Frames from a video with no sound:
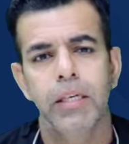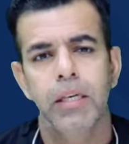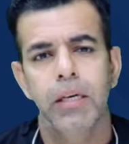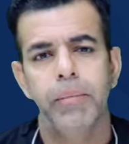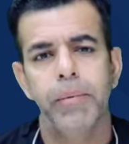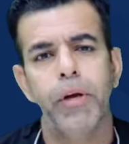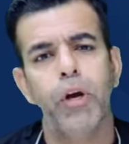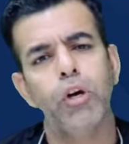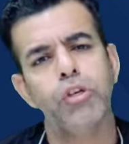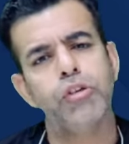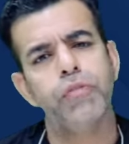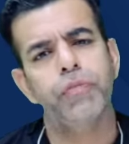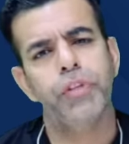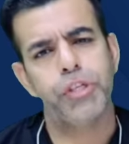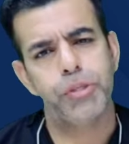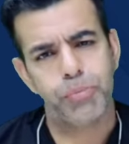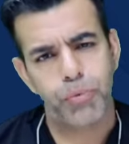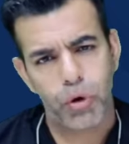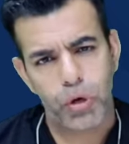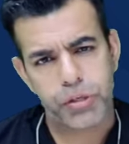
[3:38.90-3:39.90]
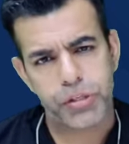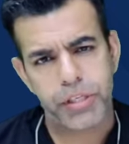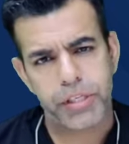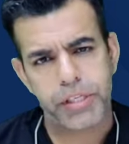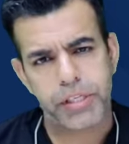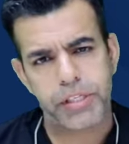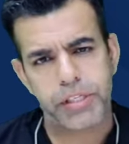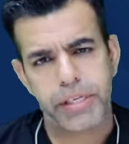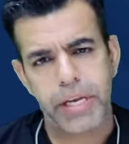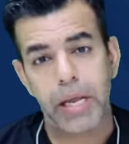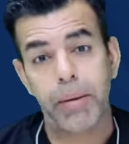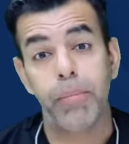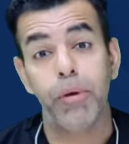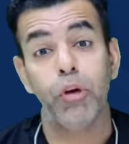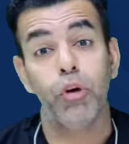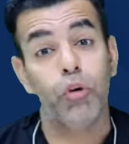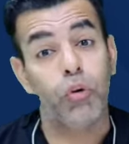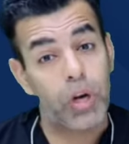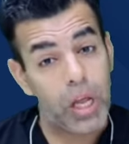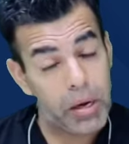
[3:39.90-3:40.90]
Because of this process can be
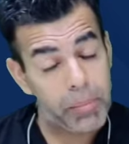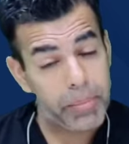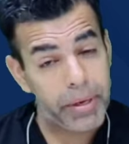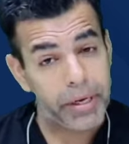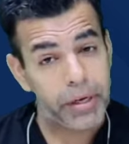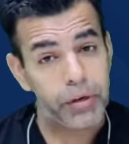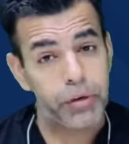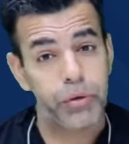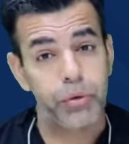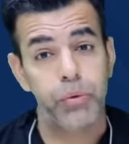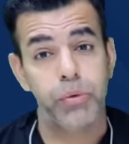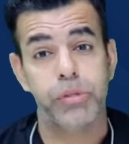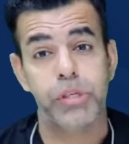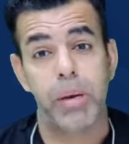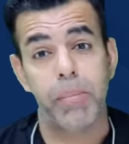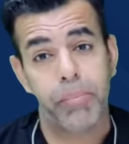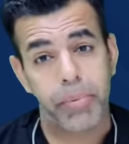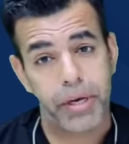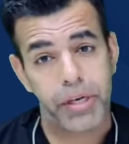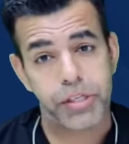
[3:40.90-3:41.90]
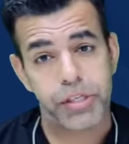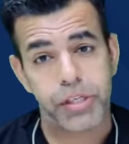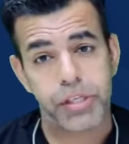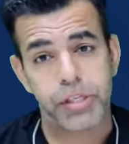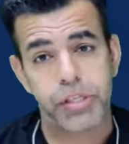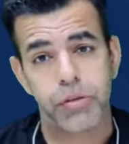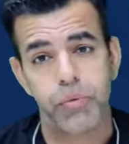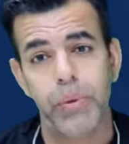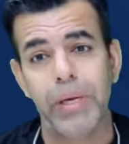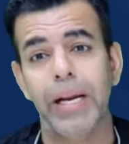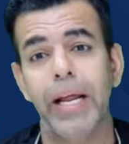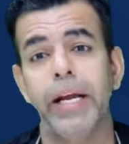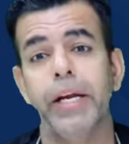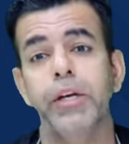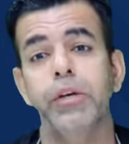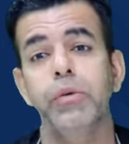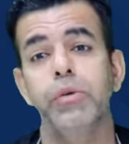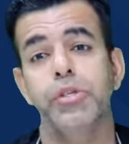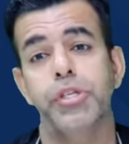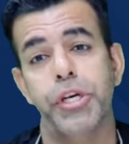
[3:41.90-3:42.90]
overwhelming to some patients, we
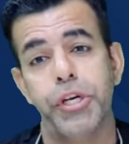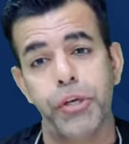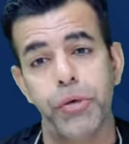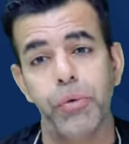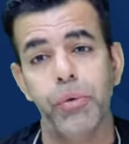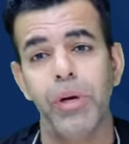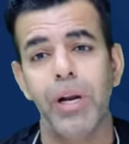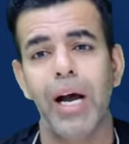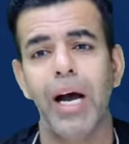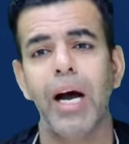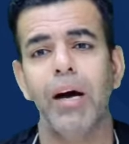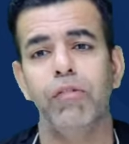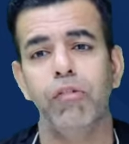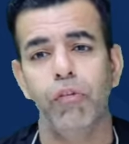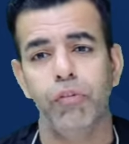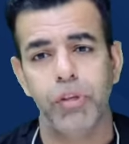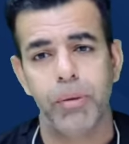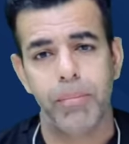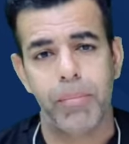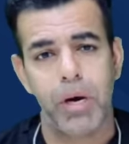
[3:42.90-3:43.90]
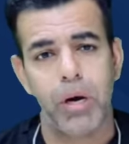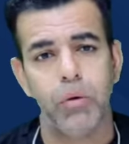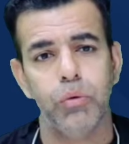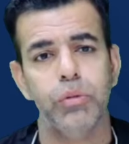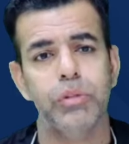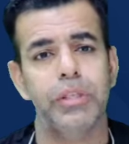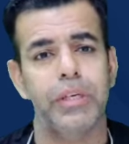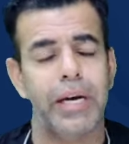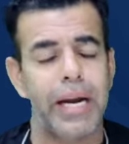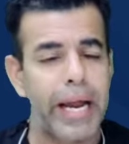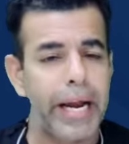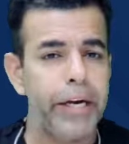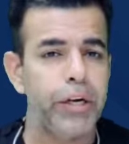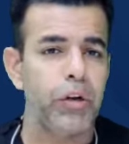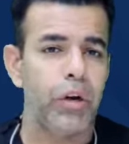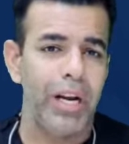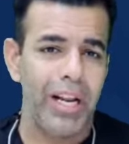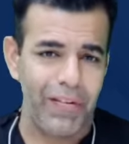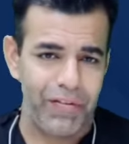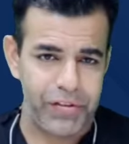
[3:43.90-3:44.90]
like to schedule half of the mouth, right
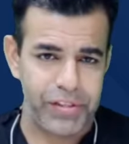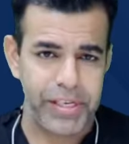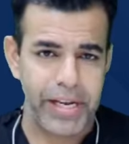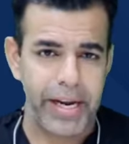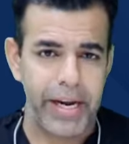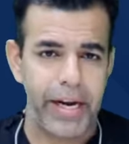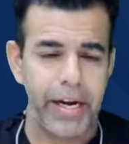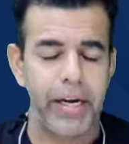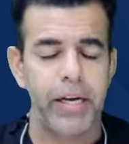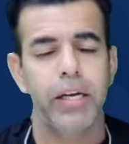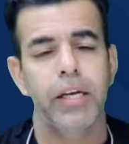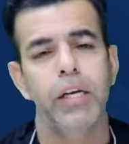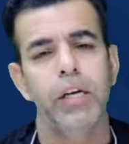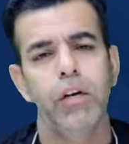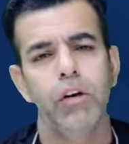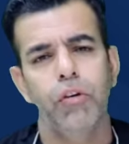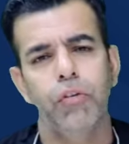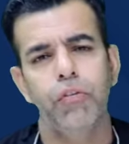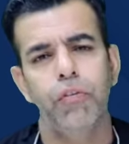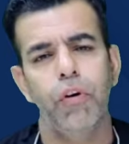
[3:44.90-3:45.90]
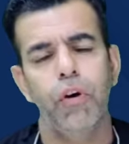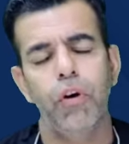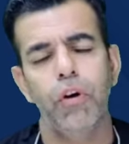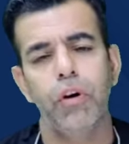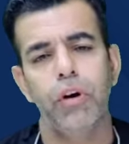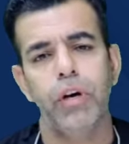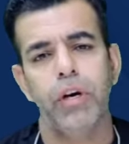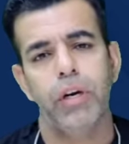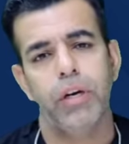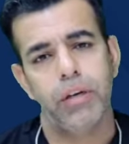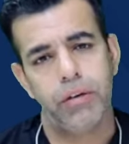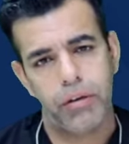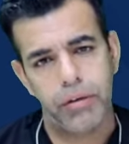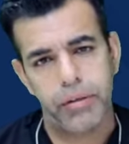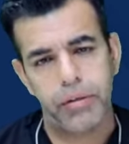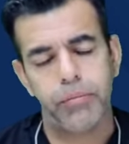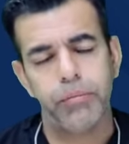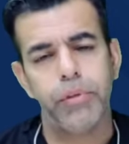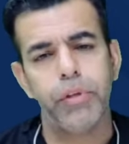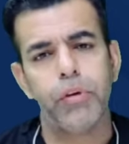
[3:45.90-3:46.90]
or left side, for
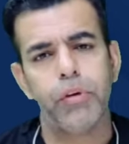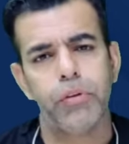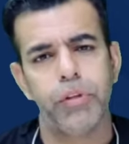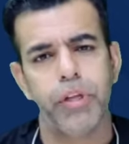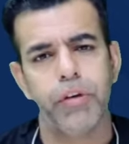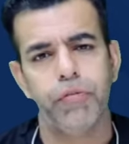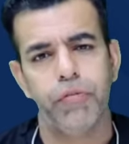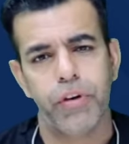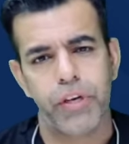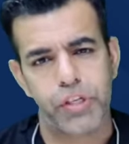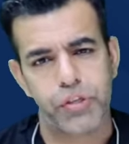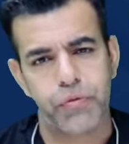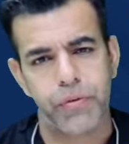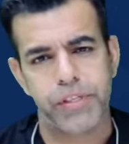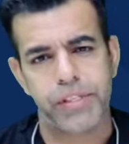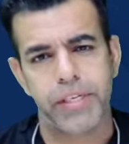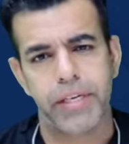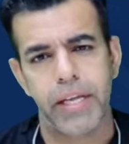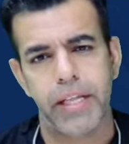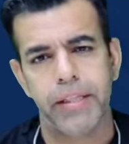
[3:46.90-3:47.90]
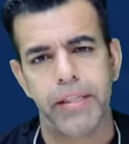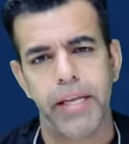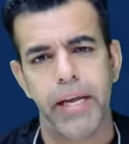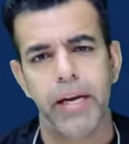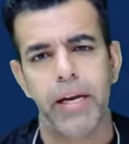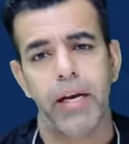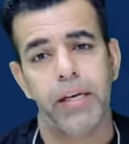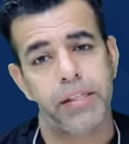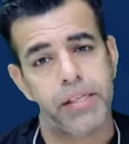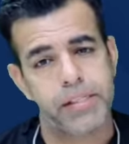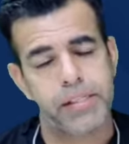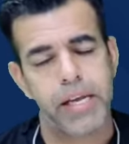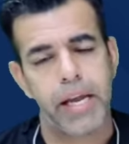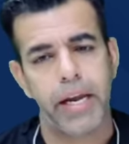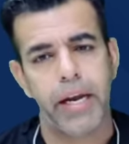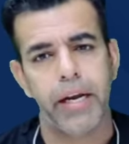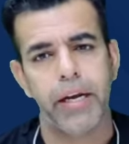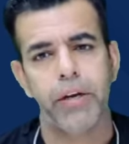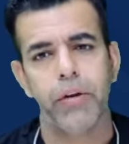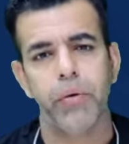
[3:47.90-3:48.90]
their first visit, and then other
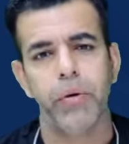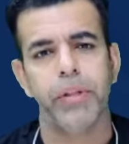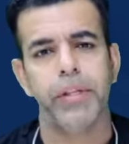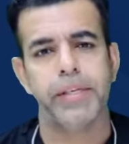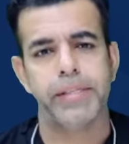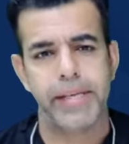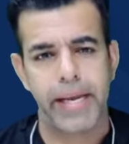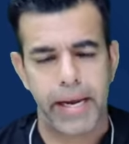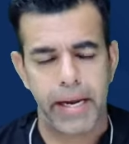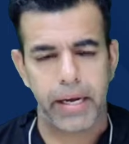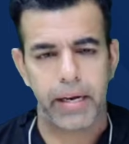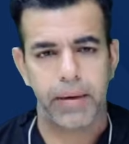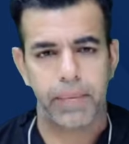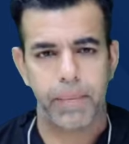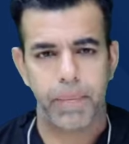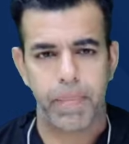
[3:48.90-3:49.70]
side during the second.